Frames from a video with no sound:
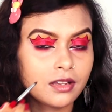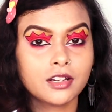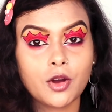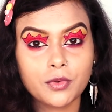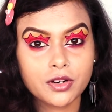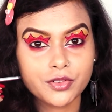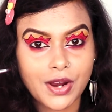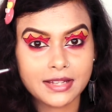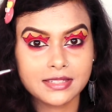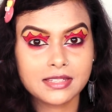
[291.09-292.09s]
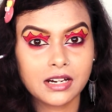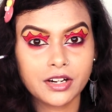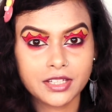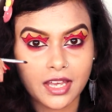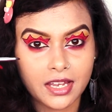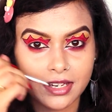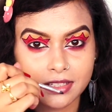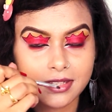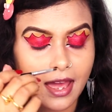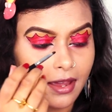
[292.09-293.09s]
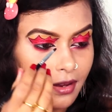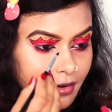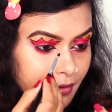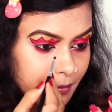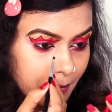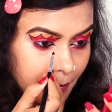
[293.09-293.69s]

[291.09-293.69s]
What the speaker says: Now I'm gonna drag this color in the inner side.